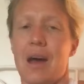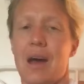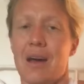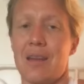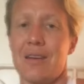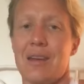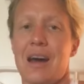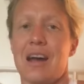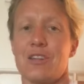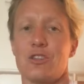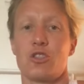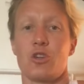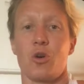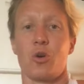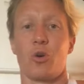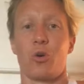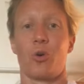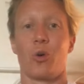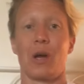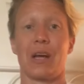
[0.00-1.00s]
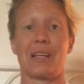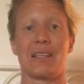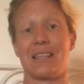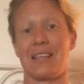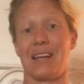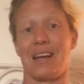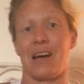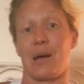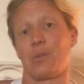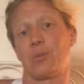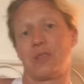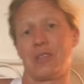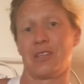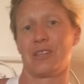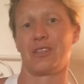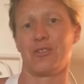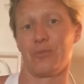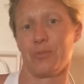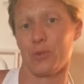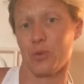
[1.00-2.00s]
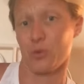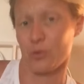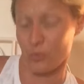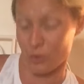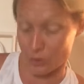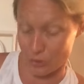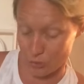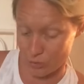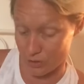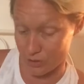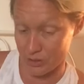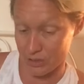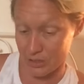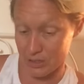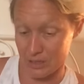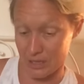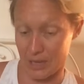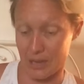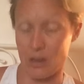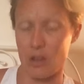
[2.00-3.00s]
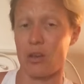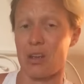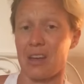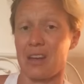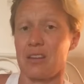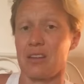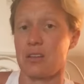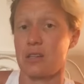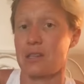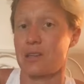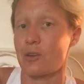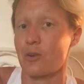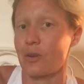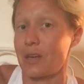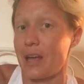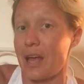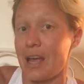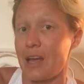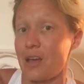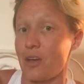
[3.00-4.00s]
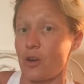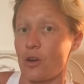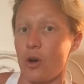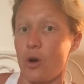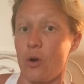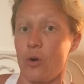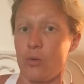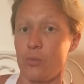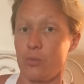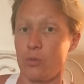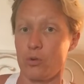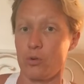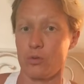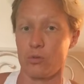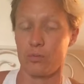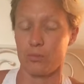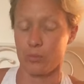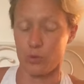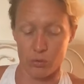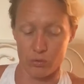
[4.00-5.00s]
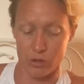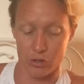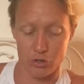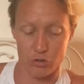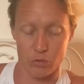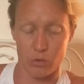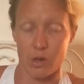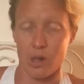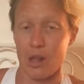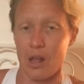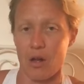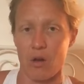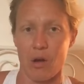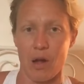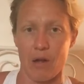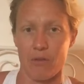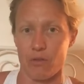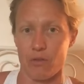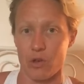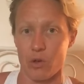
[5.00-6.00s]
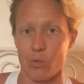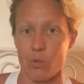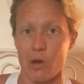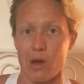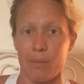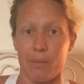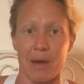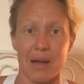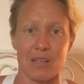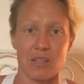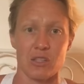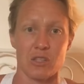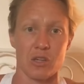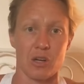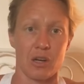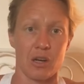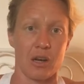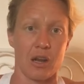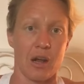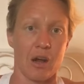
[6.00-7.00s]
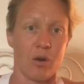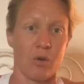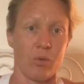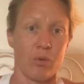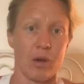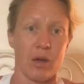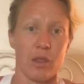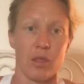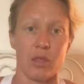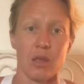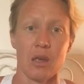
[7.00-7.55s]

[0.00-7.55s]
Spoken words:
not so quick synopsis of moon rituals. And you can create your own moon ritual however you want. Mine started out with